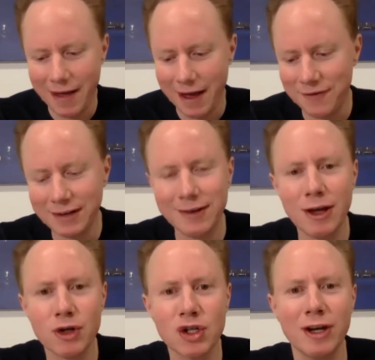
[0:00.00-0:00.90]
effectively they
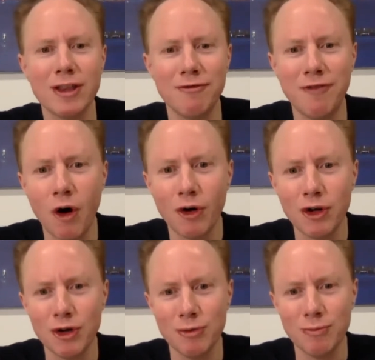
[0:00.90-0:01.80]
were showing the
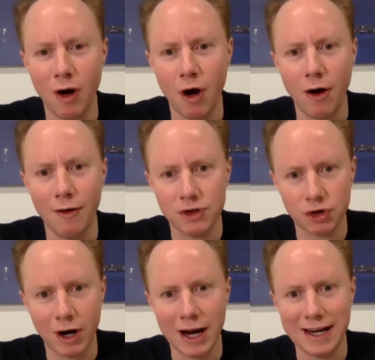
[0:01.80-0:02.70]
volume of
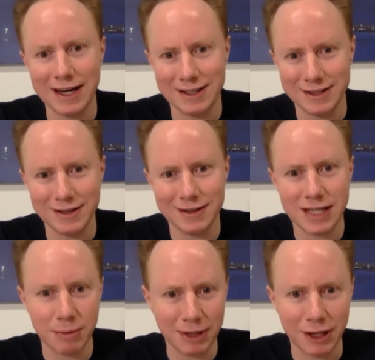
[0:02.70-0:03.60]
trades
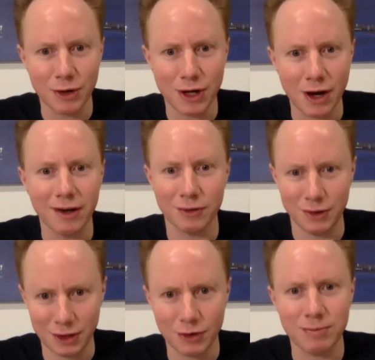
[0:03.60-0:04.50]
typically they were going through in
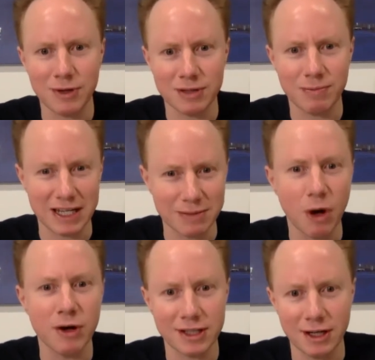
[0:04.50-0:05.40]
the crypto space,
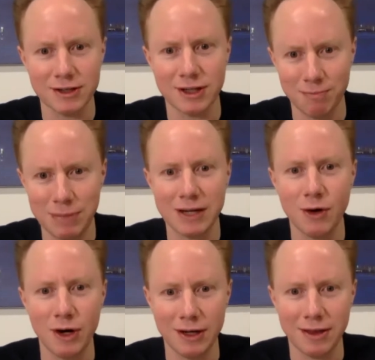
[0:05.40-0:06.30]
mostly on sort of
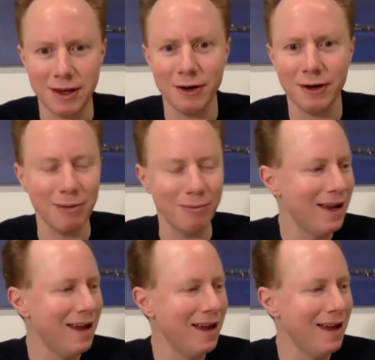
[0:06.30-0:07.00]
Bitcoin and Ethereum.